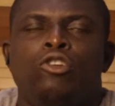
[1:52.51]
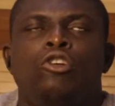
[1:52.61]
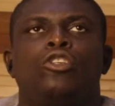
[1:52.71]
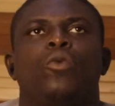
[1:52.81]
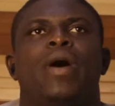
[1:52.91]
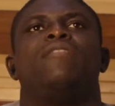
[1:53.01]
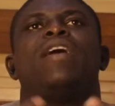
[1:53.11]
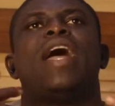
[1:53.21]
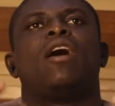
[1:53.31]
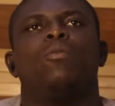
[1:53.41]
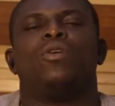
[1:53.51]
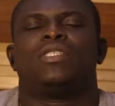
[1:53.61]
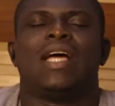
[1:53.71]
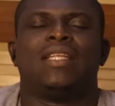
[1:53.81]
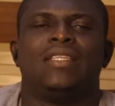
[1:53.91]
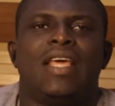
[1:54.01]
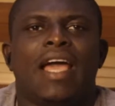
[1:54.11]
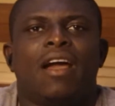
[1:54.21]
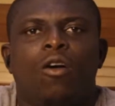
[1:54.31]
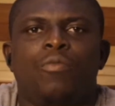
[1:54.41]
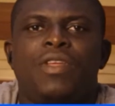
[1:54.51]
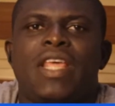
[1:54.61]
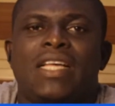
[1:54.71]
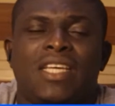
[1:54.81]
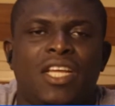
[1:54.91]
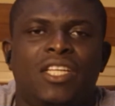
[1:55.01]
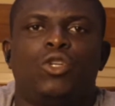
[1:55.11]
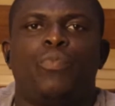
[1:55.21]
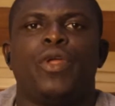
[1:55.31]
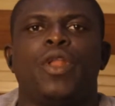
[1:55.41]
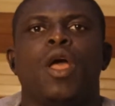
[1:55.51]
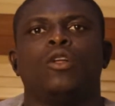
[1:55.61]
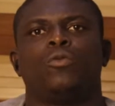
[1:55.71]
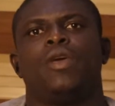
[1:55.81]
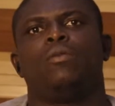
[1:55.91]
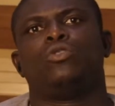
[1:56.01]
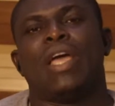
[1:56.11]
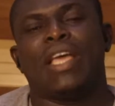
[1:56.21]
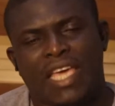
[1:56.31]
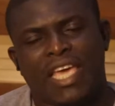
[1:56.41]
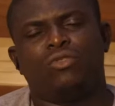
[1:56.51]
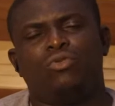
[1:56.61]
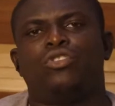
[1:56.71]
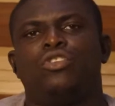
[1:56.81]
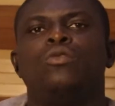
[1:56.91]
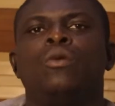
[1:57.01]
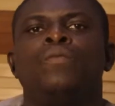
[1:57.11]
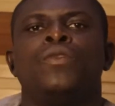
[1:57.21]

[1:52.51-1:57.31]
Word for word: So whenever I come on Saturday, I come in here as an entrepreneur to be able to engage with you